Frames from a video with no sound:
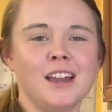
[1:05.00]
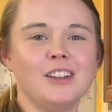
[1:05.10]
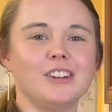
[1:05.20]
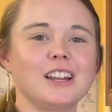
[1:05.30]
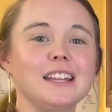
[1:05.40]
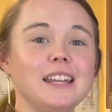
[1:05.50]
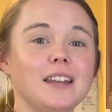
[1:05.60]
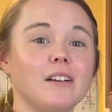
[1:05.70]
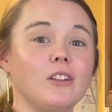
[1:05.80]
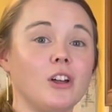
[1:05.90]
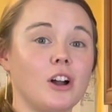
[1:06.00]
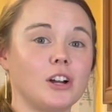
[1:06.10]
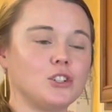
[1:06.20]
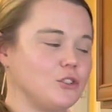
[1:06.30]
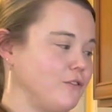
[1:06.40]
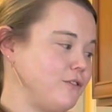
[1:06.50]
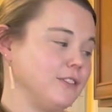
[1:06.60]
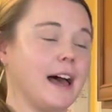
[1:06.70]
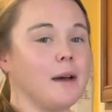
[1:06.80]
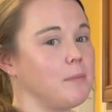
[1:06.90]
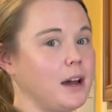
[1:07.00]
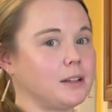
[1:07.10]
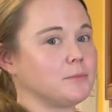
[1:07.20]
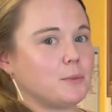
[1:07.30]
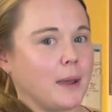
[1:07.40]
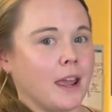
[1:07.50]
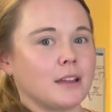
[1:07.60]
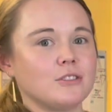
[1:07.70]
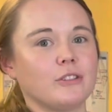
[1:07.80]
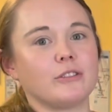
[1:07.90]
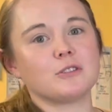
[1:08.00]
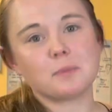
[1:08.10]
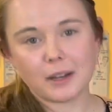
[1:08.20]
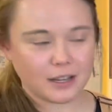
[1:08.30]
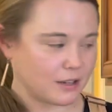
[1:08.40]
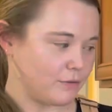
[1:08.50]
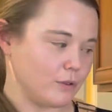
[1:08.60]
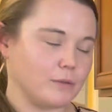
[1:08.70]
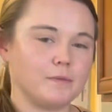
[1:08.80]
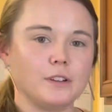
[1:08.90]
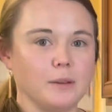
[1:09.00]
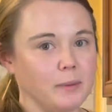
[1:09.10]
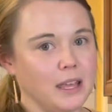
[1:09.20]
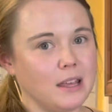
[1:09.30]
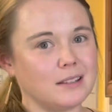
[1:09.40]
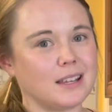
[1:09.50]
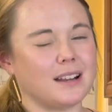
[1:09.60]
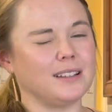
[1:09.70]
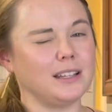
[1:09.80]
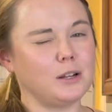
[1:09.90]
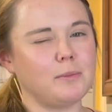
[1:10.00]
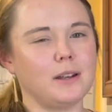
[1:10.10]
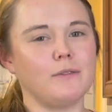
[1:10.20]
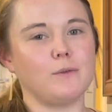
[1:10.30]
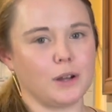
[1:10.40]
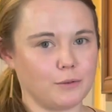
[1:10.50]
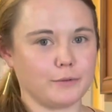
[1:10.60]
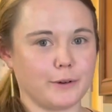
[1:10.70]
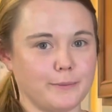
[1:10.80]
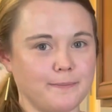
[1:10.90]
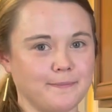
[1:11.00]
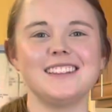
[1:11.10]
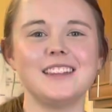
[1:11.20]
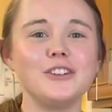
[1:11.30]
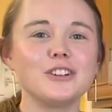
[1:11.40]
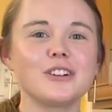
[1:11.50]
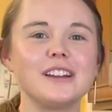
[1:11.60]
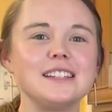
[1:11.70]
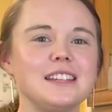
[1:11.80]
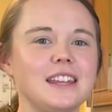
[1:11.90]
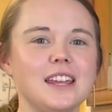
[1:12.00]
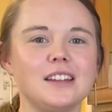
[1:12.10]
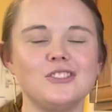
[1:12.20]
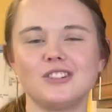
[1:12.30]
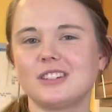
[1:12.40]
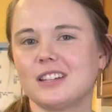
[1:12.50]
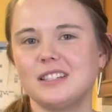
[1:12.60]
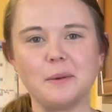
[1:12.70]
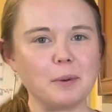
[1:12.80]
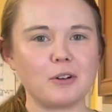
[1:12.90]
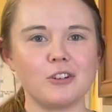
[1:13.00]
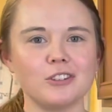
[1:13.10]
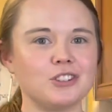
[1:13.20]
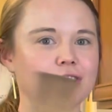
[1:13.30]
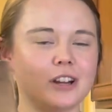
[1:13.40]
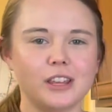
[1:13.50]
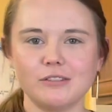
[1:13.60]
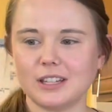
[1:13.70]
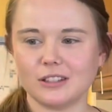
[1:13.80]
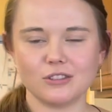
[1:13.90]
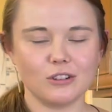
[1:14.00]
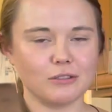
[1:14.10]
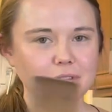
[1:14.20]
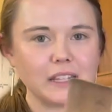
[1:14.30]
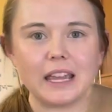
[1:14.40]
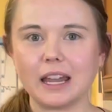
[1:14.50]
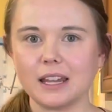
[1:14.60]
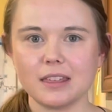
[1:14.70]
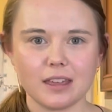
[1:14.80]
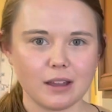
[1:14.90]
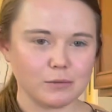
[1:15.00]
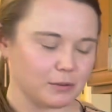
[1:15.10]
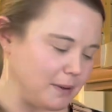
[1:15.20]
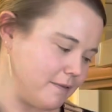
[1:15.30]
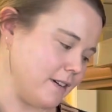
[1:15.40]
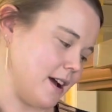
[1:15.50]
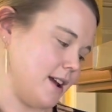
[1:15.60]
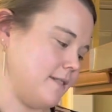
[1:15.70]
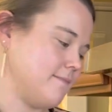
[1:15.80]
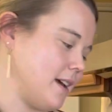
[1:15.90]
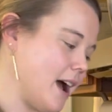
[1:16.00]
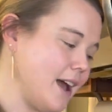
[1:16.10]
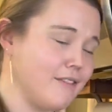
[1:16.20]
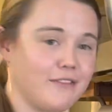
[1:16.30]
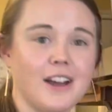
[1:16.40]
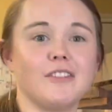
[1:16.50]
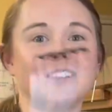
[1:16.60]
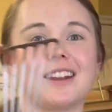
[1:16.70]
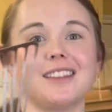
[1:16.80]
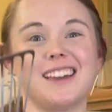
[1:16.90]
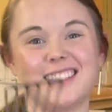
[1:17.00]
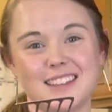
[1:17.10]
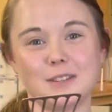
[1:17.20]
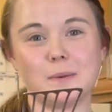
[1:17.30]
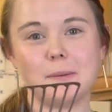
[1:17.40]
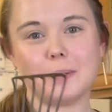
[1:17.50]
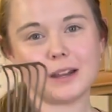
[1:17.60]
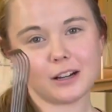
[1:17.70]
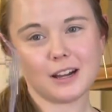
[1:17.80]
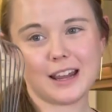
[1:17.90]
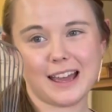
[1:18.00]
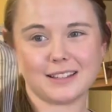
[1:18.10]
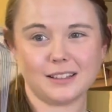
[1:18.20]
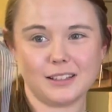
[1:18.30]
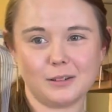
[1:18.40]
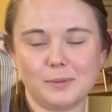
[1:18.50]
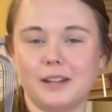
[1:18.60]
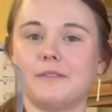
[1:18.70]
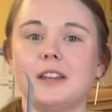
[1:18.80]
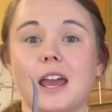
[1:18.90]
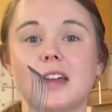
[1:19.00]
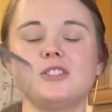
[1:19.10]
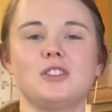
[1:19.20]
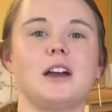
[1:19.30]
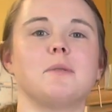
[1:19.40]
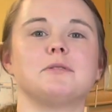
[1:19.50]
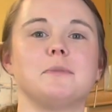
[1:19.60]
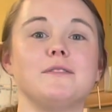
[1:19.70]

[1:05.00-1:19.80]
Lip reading: You're gonna need a large flat-bottomed pan so there's plenty of room for the beans and a little bit of wiggle room. Then you're going to need just a typical stirring utensil. Really anything will be fine. I found that I like this one better. It has a little bit of an edge that helps me